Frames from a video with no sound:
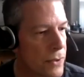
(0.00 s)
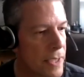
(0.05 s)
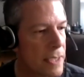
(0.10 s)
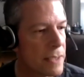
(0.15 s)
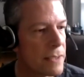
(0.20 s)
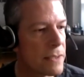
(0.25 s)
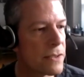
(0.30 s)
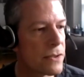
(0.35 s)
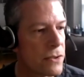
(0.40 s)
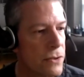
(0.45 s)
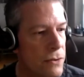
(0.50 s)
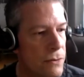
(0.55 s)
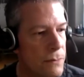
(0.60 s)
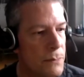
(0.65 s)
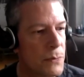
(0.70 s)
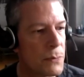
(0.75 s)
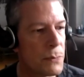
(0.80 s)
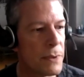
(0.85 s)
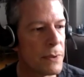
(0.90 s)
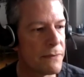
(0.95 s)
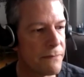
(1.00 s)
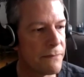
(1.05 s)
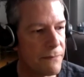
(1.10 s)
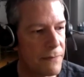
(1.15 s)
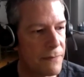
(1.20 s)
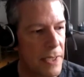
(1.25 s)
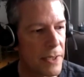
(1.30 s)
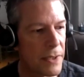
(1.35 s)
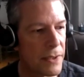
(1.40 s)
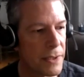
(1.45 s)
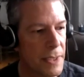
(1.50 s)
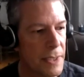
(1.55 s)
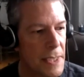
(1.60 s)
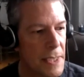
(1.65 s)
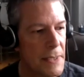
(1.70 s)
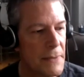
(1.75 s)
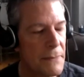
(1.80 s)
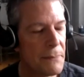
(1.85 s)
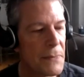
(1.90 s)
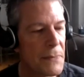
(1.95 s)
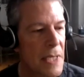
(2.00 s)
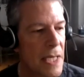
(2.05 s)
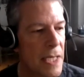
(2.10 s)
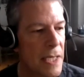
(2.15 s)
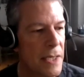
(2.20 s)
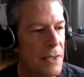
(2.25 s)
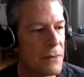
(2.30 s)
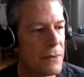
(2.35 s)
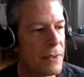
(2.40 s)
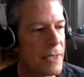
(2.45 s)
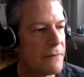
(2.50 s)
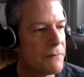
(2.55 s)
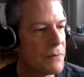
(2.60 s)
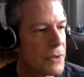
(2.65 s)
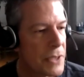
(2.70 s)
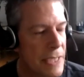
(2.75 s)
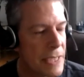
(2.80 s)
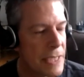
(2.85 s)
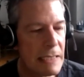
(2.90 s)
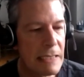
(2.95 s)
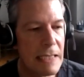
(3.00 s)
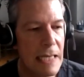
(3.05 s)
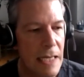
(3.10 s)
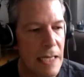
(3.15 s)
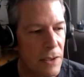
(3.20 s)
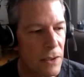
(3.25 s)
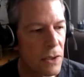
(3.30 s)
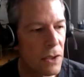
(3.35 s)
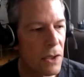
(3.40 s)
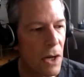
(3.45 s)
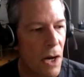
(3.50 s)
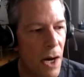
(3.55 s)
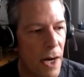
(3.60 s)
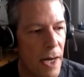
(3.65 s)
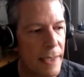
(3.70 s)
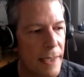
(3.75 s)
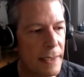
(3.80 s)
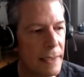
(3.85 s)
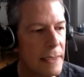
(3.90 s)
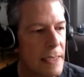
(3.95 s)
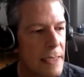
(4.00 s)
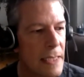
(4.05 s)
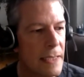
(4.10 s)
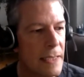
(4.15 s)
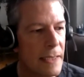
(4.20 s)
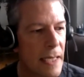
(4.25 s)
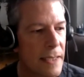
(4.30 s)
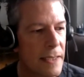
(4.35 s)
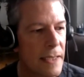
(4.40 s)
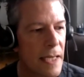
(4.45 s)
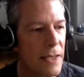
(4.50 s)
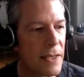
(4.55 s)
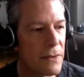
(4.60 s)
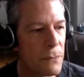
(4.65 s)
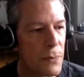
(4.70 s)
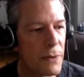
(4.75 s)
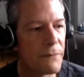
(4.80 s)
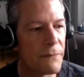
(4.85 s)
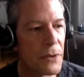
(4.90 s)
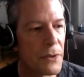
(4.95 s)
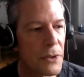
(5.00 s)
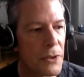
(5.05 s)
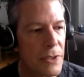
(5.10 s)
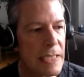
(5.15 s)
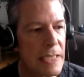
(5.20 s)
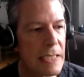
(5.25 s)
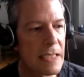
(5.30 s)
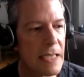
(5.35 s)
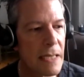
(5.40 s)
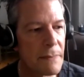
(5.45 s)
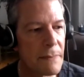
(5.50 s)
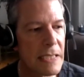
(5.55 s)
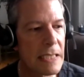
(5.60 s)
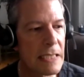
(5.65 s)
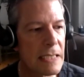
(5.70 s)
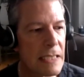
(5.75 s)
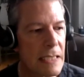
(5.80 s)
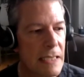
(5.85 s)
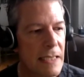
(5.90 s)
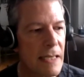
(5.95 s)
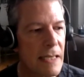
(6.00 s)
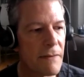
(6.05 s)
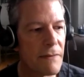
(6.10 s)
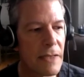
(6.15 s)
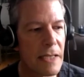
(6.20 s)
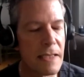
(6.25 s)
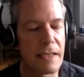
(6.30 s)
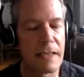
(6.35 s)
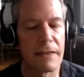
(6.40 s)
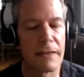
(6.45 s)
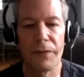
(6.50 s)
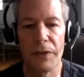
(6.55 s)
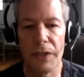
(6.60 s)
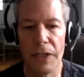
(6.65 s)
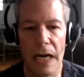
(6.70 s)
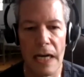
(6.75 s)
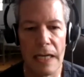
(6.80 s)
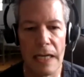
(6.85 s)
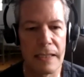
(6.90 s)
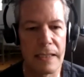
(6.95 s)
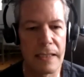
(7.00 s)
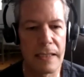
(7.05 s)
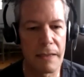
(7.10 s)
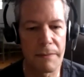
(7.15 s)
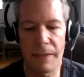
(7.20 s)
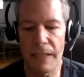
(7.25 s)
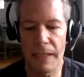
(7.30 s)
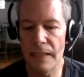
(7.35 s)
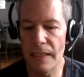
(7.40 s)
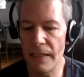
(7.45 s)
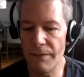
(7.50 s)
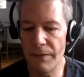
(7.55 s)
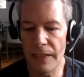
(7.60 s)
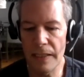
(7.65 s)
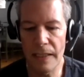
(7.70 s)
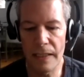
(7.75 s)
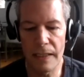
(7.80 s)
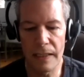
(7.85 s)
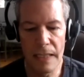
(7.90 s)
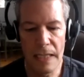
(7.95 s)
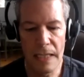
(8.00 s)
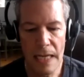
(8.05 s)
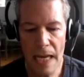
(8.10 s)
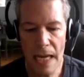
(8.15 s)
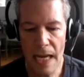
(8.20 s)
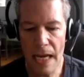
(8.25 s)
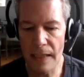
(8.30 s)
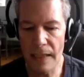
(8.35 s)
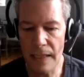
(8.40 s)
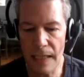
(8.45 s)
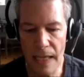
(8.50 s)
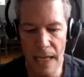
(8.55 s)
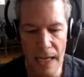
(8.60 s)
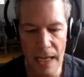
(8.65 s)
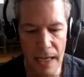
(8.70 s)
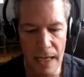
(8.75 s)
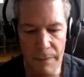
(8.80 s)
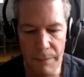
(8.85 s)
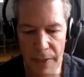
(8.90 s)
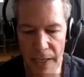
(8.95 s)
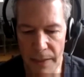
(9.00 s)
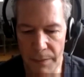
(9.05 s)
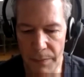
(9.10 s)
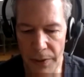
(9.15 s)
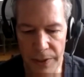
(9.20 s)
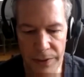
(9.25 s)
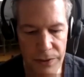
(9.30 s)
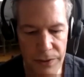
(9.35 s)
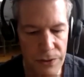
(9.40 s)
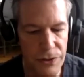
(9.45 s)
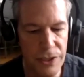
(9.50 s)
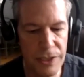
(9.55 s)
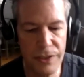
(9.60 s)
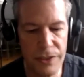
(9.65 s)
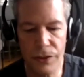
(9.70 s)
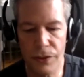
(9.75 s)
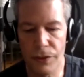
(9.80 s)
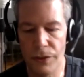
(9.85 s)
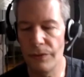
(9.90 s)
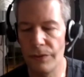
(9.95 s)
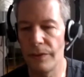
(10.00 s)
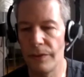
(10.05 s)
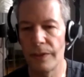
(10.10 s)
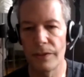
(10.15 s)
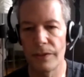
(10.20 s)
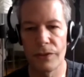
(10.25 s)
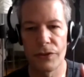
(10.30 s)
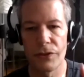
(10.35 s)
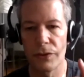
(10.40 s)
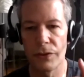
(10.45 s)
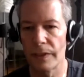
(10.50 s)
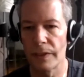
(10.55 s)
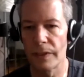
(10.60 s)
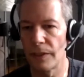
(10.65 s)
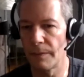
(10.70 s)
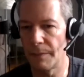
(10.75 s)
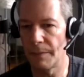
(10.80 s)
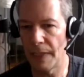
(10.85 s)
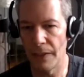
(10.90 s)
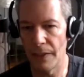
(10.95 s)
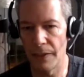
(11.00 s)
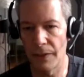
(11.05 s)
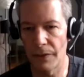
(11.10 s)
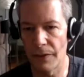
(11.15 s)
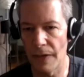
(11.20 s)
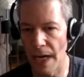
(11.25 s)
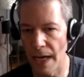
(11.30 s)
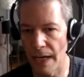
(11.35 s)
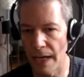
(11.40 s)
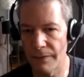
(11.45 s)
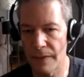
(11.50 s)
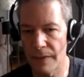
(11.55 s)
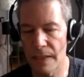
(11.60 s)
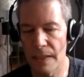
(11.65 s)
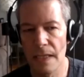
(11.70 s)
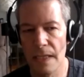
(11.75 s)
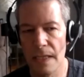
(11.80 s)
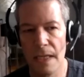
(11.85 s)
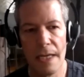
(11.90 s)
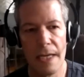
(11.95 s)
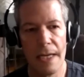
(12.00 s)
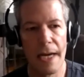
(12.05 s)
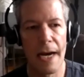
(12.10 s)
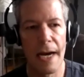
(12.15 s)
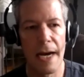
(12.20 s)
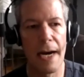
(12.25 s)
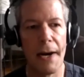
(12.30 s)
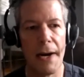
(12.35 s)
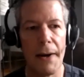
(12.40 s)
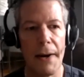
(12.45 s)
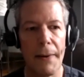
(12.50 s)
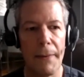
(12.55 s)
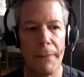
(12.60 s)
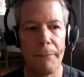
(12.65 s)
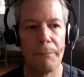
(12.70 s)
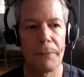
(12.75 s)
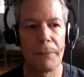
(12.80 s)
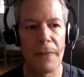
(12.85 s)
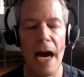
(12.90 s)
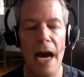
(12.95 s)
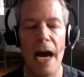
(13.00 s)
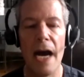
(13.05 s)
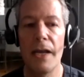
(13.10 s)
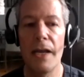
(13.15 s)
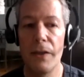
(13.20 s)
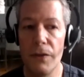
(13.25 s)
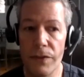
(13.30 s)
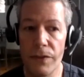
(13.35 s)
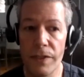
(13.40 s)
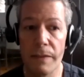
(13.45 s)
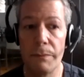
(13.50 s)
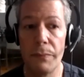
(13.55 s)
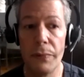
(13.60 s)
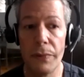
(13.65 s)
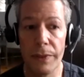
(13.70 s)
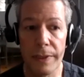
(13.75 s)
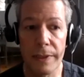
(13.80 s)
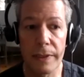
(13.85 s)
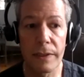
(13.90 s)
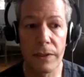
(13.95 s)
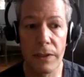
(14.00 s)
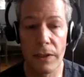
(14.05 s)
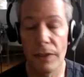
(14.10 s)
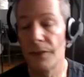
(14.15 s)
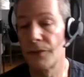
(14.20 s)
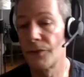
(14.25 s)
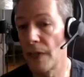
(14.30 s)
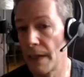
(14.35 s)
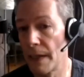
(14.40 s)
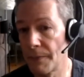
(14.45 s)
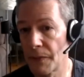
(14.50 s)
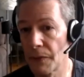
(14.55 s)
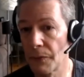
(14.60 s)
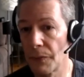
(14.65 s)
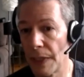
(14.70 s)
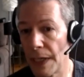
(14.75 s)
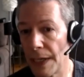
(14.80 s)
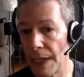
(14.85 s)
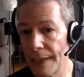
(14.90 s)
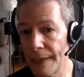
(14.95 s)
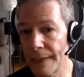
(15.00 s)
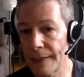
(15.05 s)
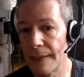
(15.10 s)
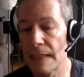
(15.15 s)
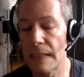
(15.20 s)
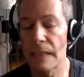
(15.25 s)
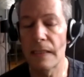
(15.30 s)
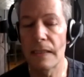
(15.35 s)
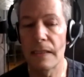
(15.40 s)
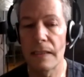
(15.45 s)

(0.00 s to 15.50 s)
consumed with fear, you know. And I've heard it said a lot. They, they refer to step six and seven as the forgotten steps because even in in the AA Big Book, they're just two little short little paragraphs, um, I use a book called Drop the Rock. That's, I uh,